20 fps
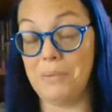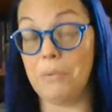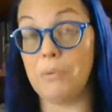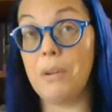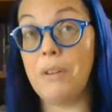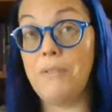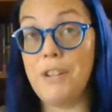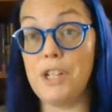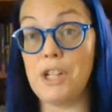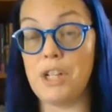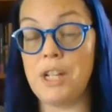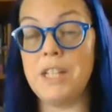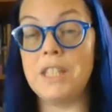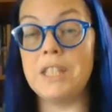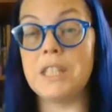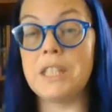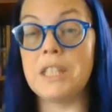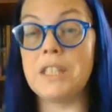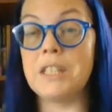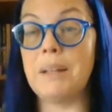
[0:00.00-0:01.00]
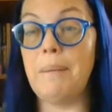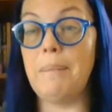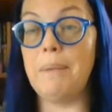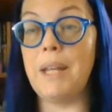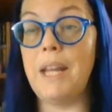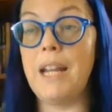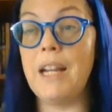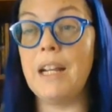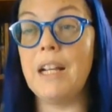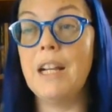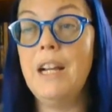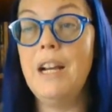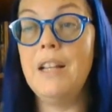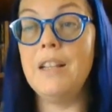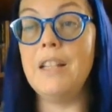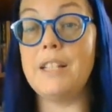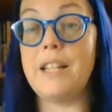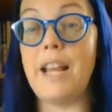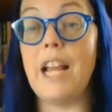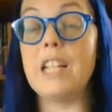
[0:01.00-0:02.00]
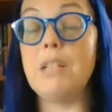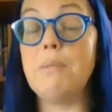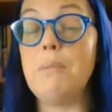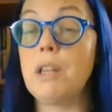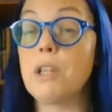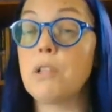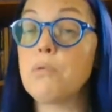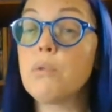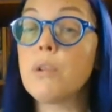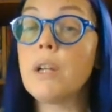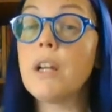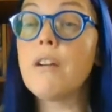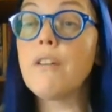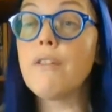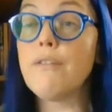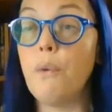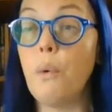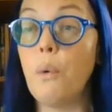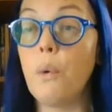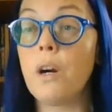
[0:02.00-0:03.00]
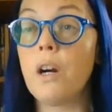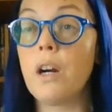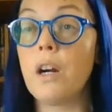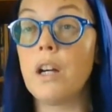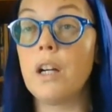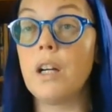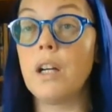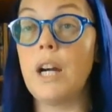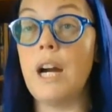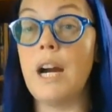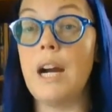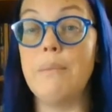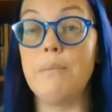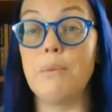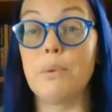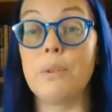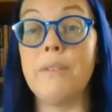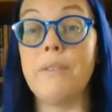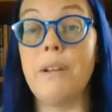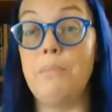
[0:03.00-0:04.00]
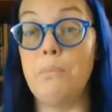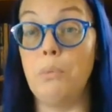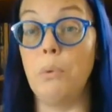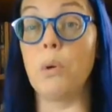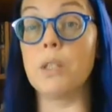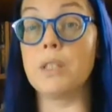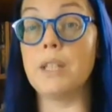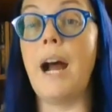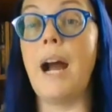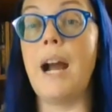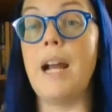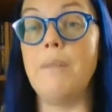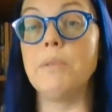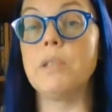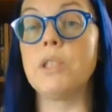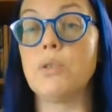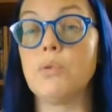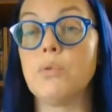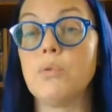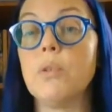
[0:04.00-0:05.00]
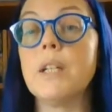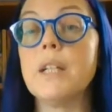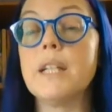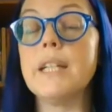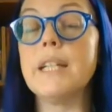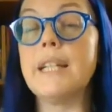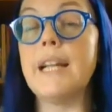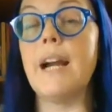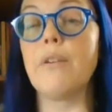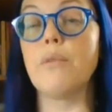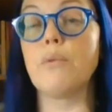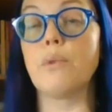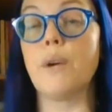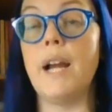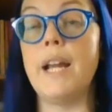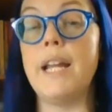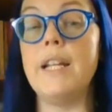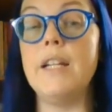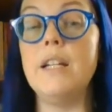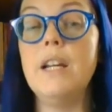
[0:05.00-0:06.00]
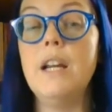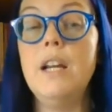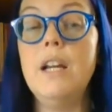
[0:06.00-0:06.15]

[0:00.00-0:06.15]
revisions. This is something that takes me three or four or even more times to really get right.